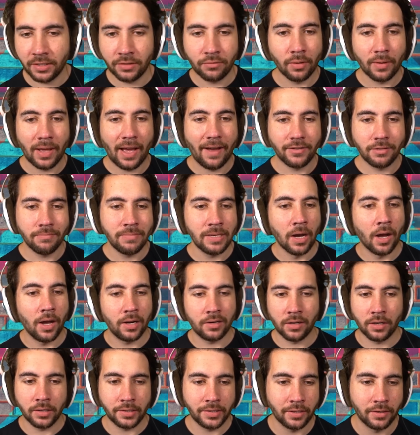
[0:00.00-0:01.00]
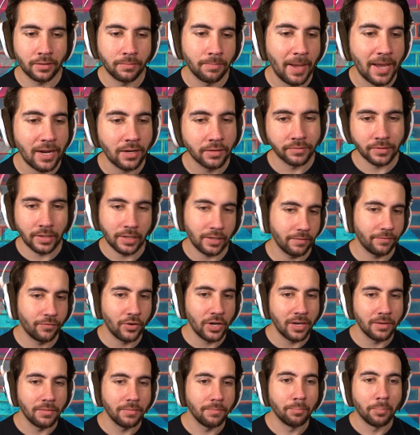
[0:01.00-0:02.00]
These don't have to be hot dogs that are made of like
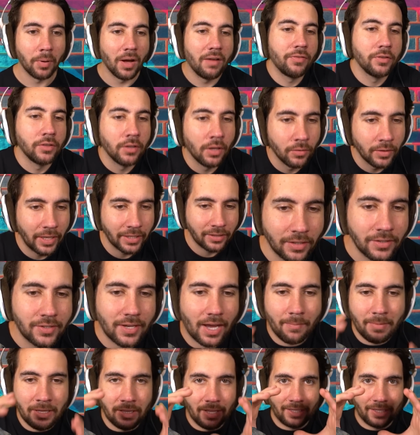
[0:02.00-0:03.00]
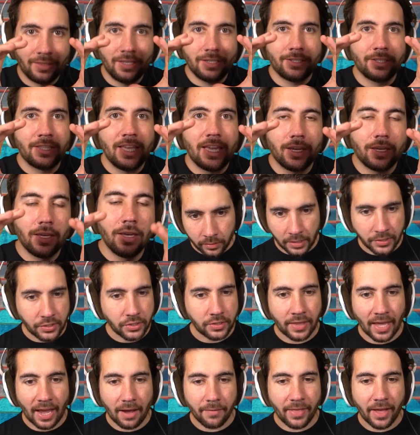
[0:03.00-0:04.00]
freaking buffalo. Like these gotta be this thick. This
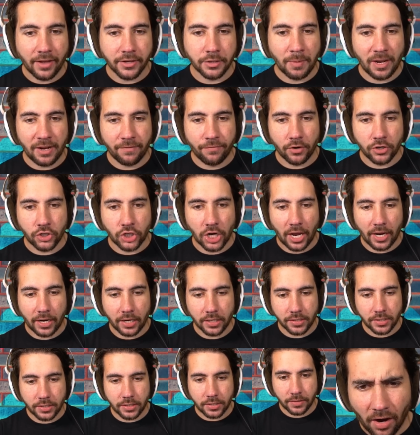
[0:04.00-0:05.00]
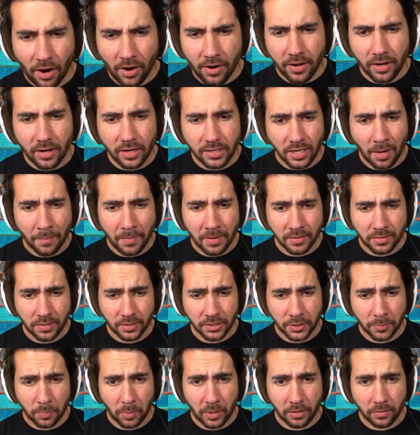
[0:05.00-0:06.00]
that, that was made for giants. Are you gonna tell me this
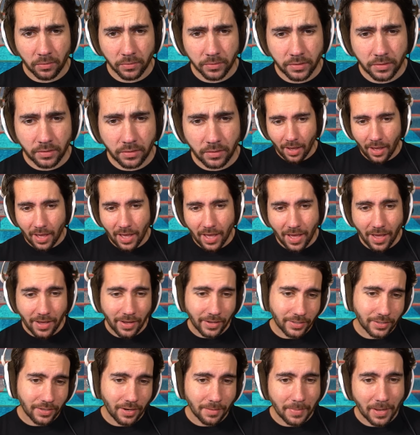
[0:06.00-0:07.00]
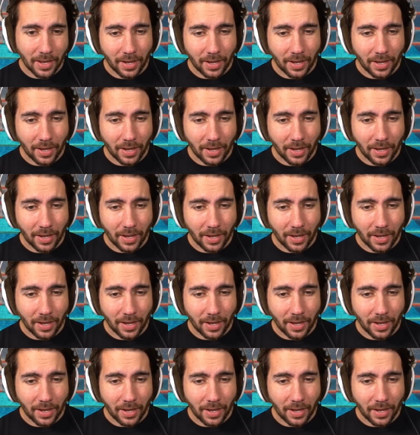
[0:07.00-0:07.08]
is sprinkles? Uh, that's not